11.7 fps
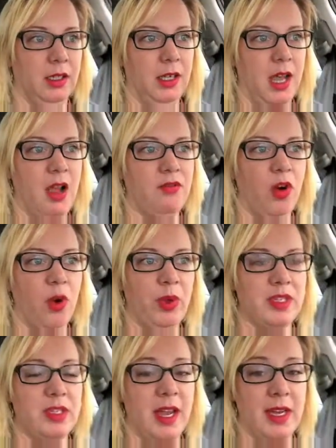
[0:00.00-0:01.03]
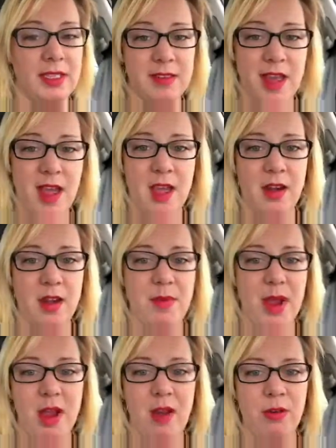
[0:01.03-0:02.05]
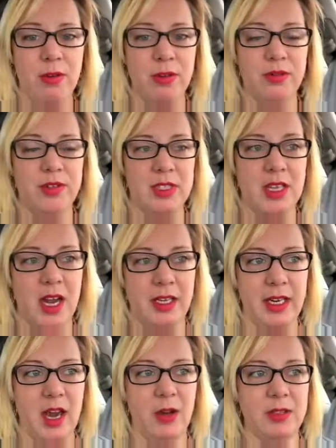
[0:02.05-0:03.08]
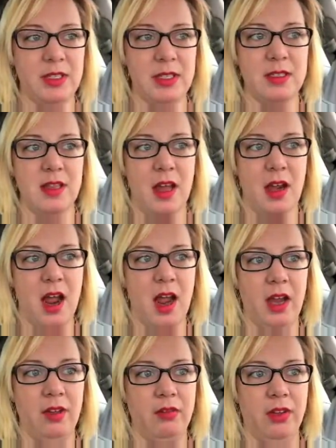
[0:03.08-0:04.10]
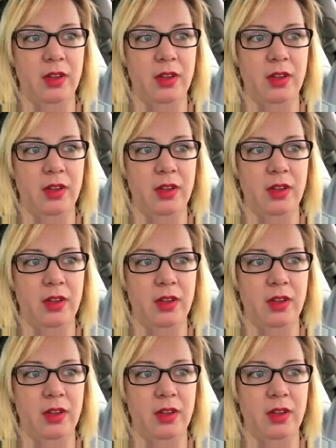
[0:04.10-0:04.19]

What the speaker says: have always liked that about the tiny houses that I've